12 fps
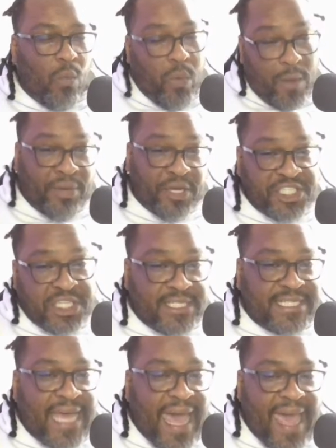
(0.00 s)
we're pushing
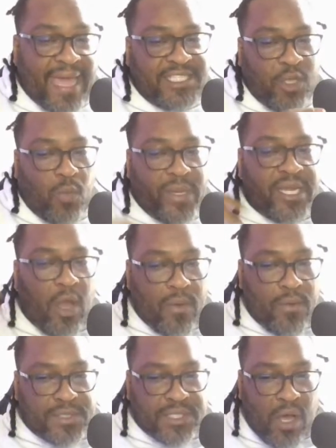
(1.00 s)
aside, so we know
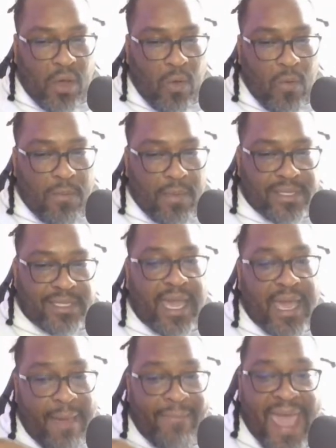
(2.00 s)
it was a whole,
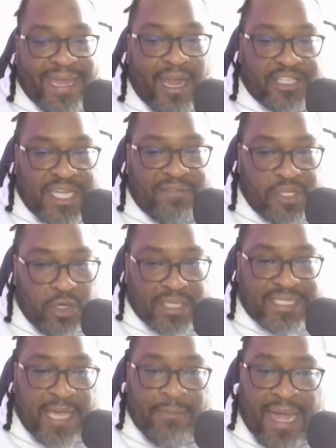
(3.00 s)
yeah, I'm backing out, Sheffy. You
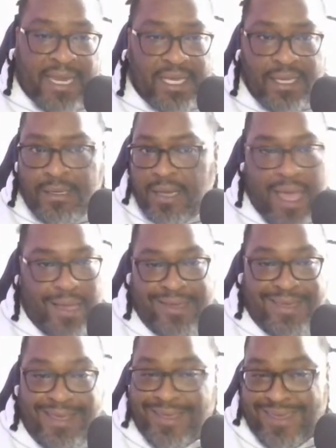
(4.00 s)
can take my lead
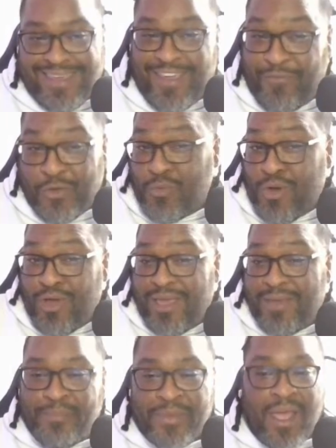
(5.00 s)
if you want.
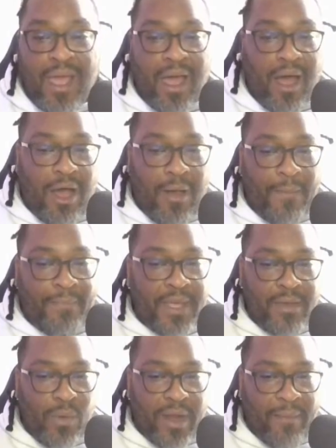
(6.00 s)

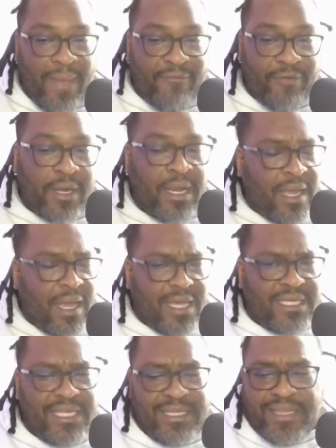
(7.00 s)
What up, Maverick?
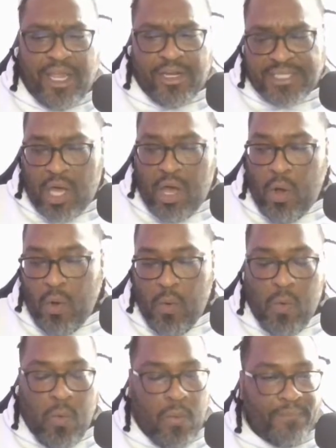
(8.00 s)

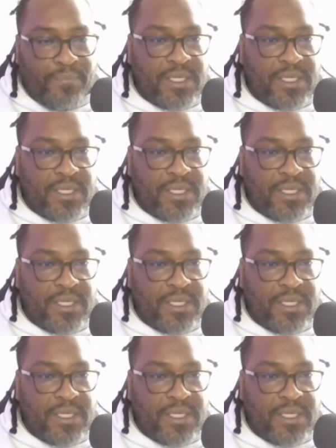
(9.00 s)
So